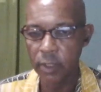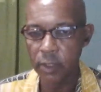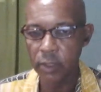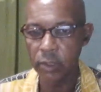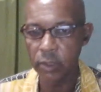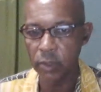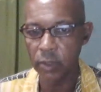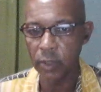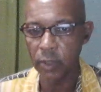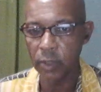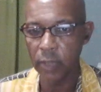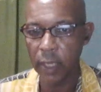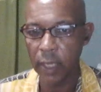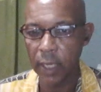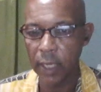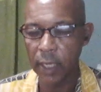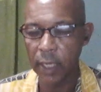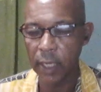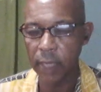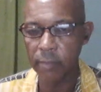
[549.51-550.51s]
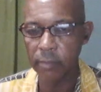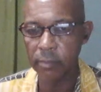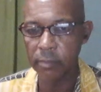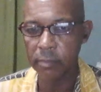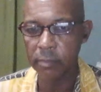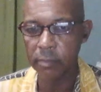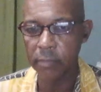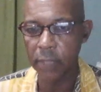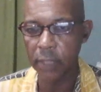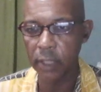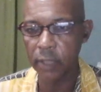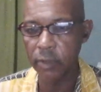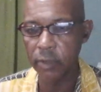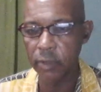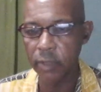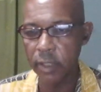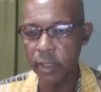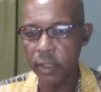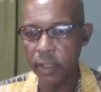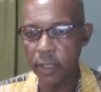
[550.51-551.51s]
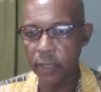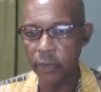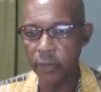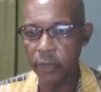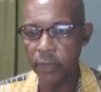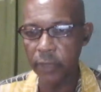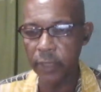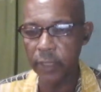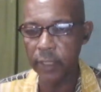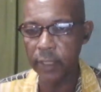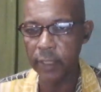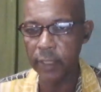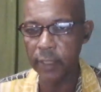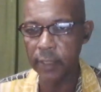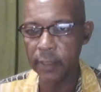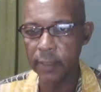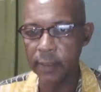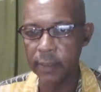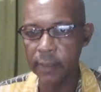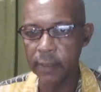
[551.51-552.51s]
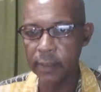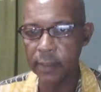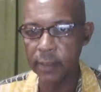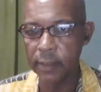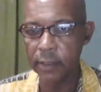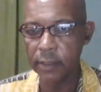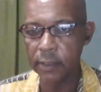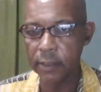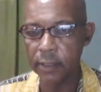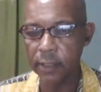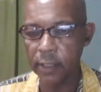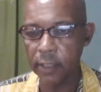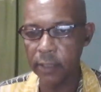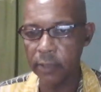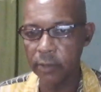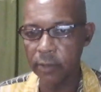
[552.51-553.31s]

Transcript: So, um, but the reason I really uh, stuck